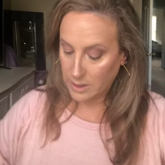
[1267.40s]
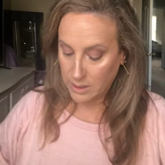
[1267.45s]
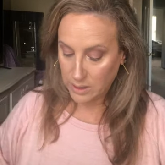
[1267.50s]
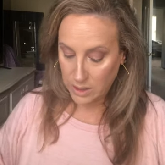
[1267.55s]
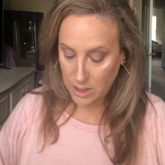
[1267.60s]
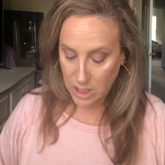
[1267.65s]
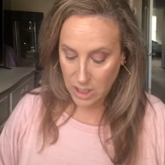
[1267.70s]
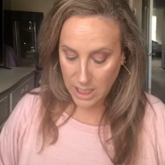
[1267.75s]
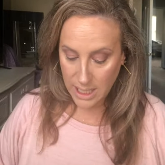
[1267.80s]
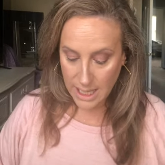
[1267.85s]

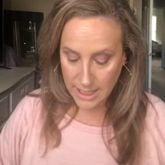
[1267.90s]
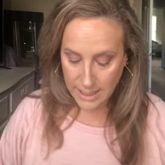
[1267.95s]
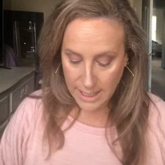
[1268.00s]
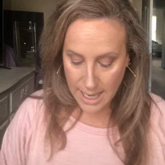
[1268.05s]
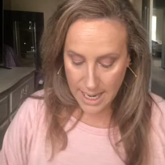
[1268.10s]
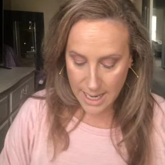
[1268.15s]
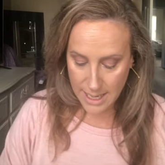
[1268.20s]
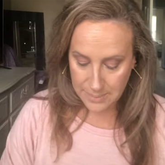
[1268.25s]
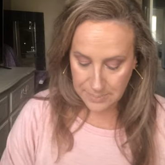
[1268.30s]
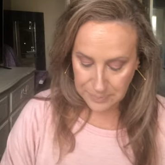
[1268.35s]
So you get
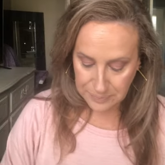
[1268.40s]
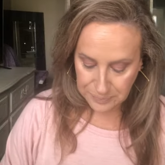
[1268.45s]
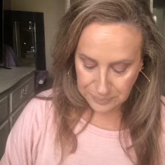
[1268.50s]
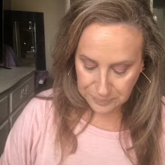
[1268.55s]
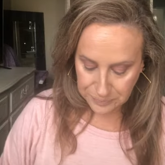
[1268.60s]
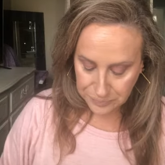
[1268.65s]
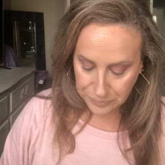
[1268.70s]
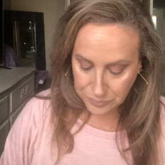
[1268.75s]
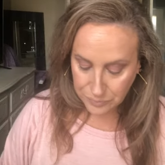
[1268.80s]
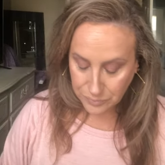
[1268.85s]
that.
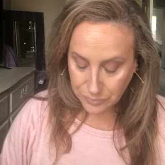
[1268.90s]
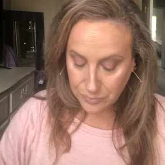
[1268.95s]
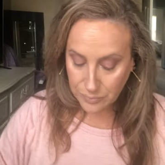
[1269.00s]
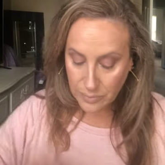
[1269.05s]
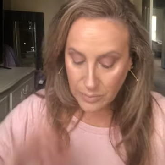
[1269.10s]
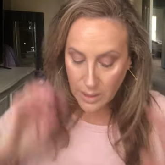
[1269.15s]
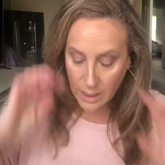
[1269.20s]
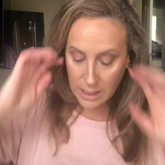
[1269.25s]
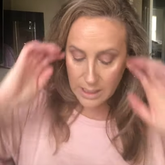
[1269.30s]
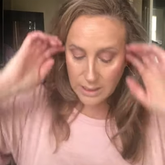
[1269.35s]

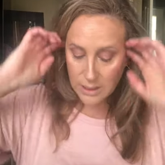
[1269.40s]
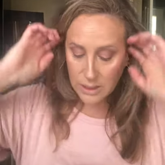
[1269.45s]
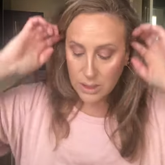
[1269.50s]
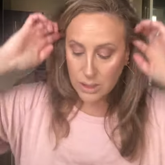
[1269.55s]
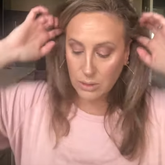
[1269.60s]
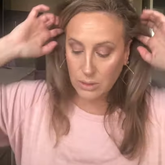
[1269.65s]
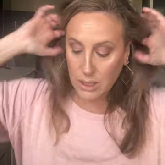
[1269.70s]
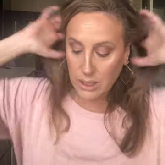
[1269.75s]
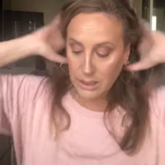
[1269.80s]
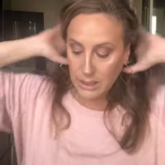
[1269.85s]
Let's
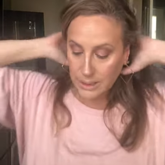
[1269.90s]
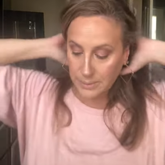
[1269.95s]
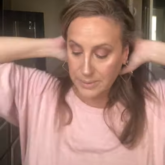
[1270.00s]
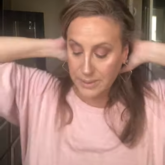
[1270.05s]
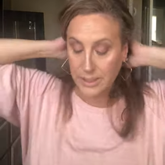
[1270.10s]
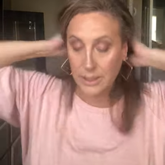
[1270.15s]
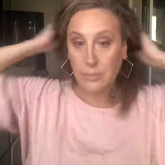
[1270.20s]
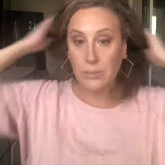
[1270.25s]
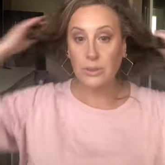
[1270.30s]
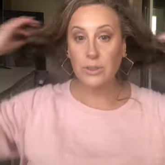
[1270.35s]
do our
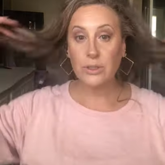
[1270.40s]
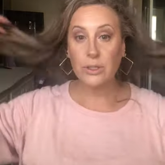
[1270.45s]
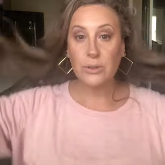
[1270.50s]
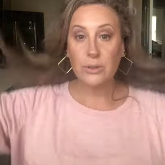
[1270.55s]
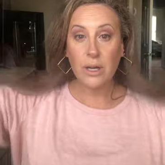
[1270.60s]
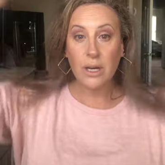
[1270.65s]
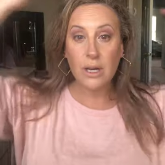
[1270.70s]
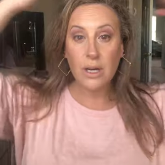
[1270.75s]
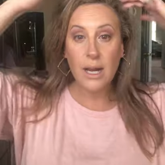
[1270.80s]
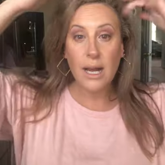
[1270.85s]
lips, then we'll
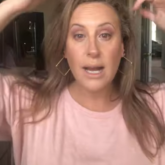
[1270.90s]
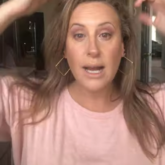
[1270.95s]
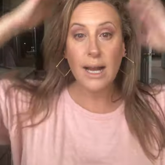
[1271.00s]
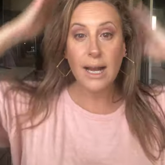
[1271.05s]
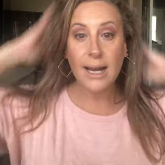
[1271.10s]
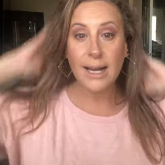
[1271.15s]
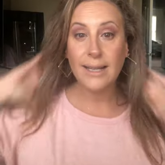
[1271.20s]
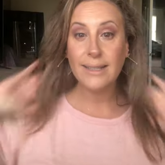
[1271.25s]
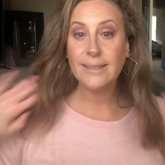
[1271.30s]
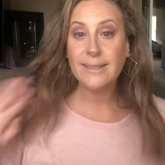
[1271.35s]
do our
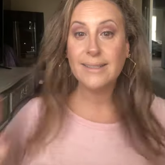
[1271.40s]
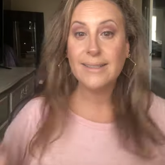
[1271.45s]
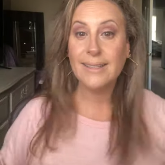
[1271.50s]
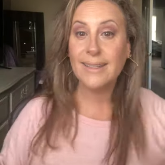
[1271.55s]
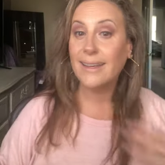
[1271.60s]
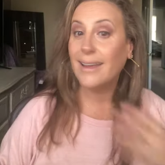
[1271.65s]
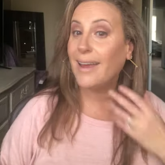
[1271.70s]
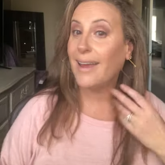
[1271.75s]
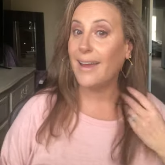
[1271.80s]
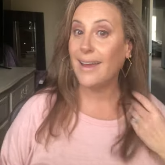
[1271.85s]
eyes,
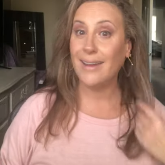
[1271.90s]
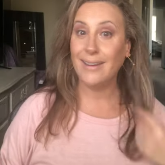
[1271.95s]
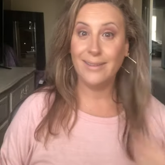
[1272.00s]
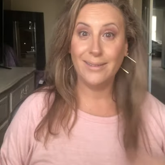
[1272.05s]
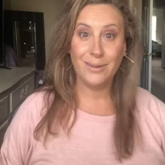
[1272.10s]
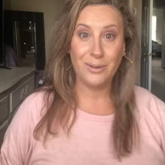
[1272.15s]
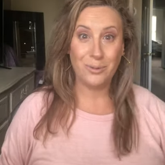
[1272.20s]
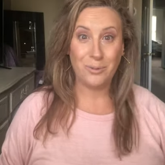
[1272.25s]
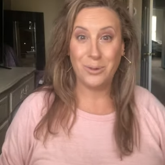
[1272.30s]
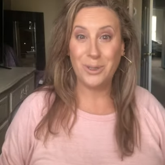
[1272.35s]

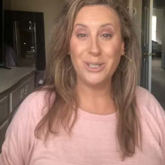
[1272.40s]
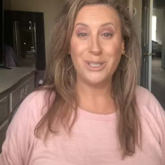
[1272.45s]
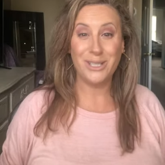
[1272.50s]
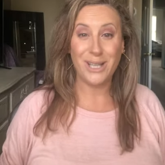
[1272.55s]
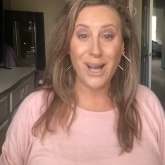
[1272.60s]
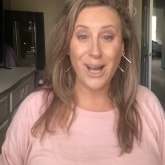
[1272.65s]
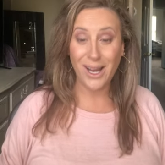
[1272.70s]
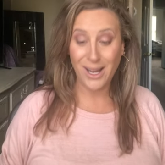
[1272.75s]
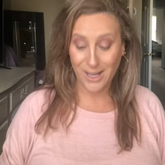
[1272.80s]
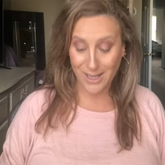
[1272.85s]
and we're
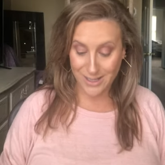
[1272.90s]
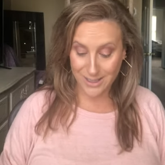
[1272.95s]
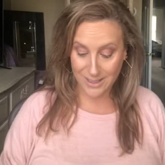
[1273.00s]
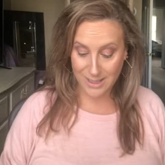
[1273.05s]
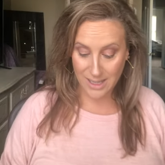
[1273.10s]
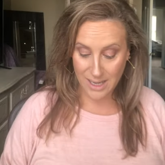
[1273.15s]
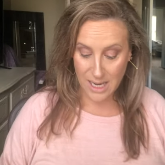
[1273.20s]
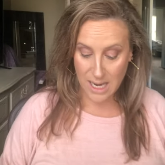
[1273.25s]
done.